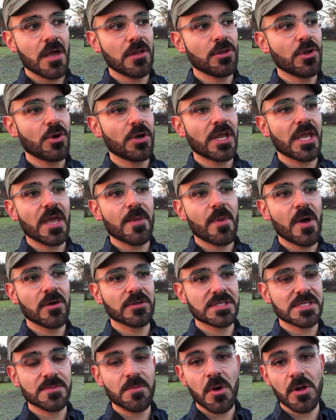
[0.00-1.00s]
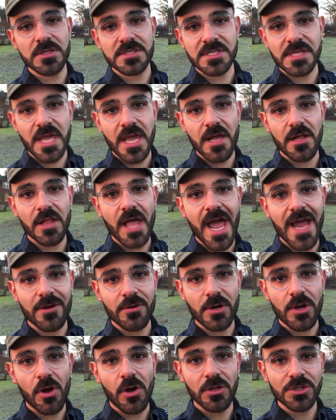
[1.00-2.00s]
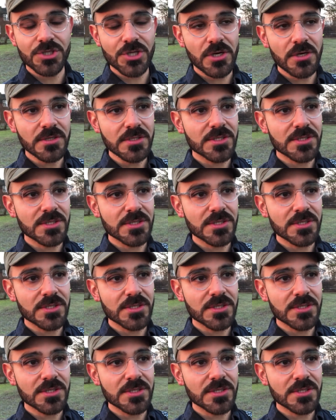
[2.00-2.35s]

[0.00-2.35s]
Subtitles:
learning about small-scale agriculture.